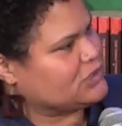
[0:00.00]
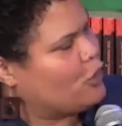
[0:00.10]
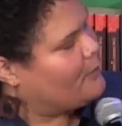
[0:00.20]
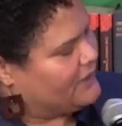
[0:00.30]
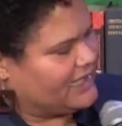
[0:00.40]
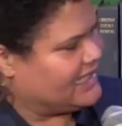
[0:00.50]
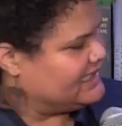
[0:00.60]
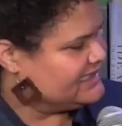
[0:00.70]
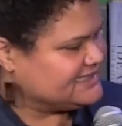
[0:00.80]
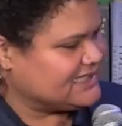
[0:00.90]
opening
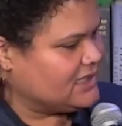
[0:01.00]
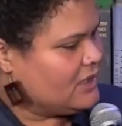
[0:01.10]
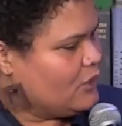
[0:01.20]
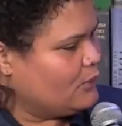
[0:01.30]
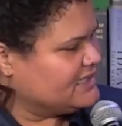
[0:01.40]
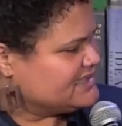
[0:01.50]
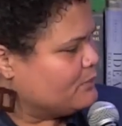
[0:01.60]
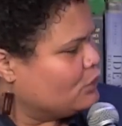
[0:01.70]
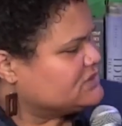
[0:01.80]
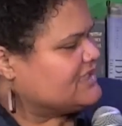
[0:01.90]
is, what does
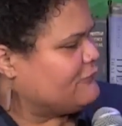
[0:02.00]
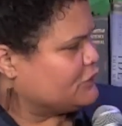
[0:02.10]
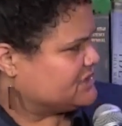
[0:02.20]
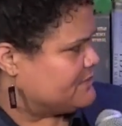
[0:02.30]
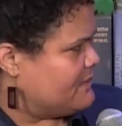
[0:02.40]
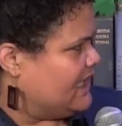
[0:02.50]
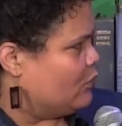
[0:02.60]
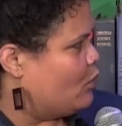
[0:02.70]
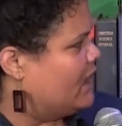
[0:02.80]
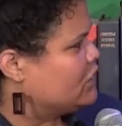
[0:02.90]
multiverse
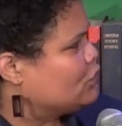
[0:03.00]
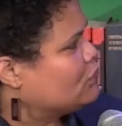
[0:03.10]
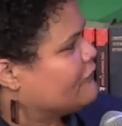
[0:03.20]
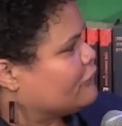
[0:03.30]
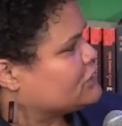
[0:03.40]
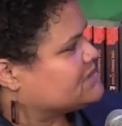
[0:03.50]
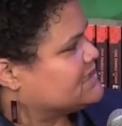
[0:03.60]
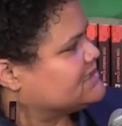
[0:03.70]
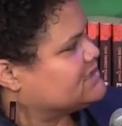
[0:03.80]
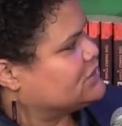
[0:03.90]
mean? What
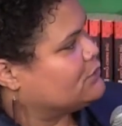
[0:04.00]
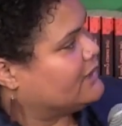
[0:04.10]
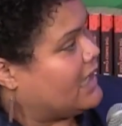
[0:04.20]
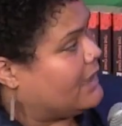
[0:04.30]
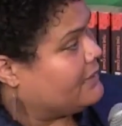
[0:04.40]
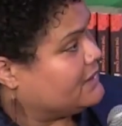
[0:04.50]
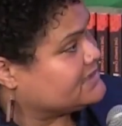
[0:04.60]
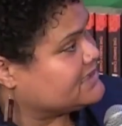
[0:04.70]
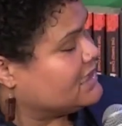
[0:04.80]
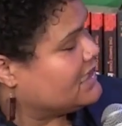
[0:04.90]
universes do you
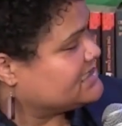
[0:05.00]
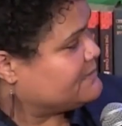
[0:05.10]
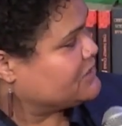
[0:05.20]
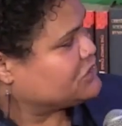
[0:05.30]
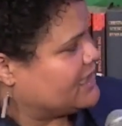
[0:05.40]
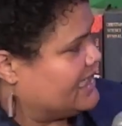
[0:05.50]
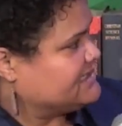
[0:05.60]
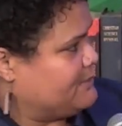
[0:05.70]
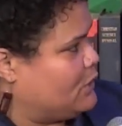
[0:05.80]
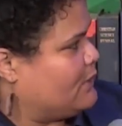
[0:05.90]
inhabit, especially
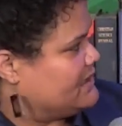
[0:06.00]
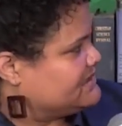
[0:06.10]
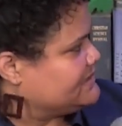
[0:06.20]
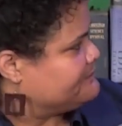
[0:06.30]
as a poet?